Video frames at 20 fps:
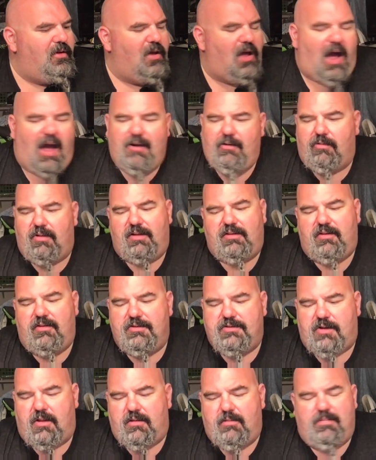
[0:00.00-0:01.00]
I don't like to
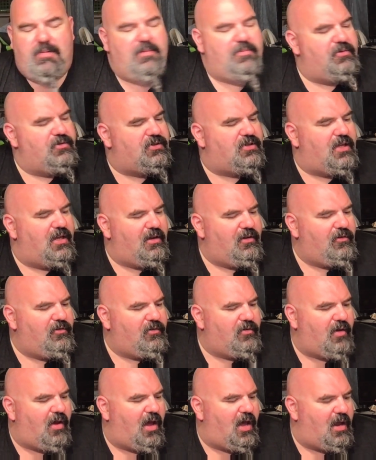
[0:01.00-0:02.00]
use other people's things,
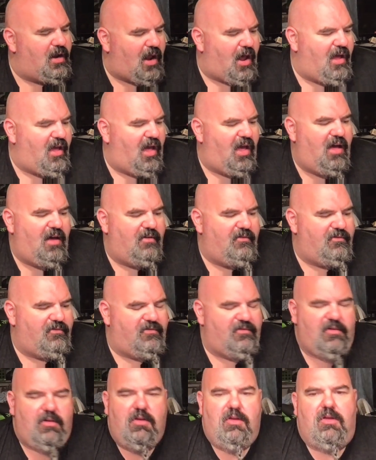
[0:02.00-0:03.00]
and I have
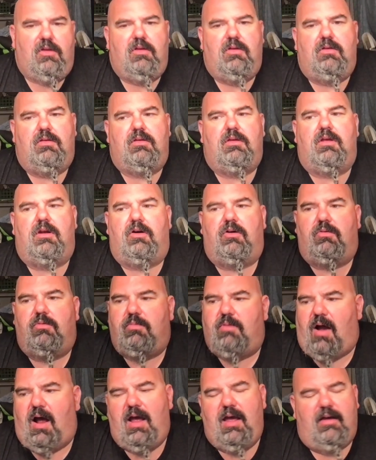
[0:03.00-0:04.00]

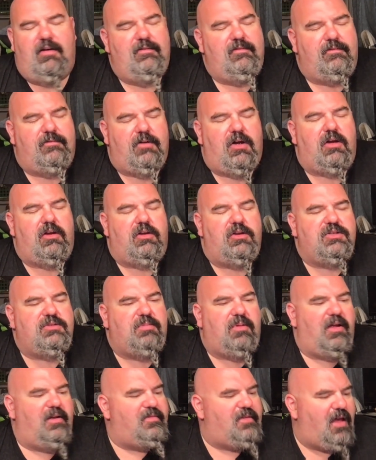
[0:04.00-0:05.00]
a good
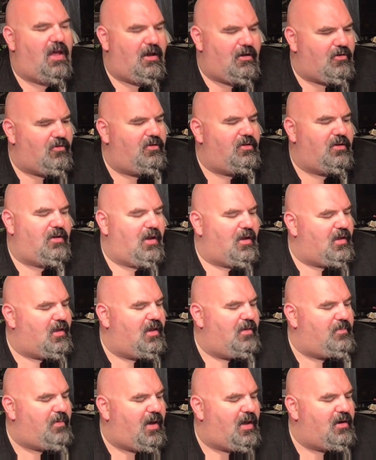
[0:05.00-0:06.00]
supply of tackle, and I
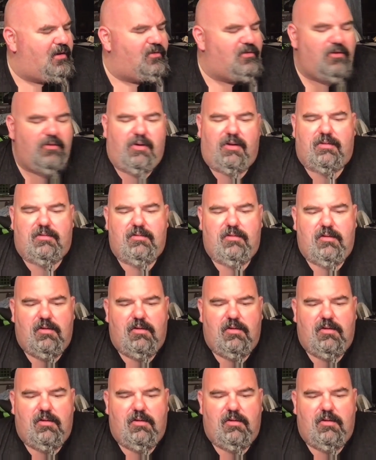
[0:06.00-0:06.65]
keep adding to it.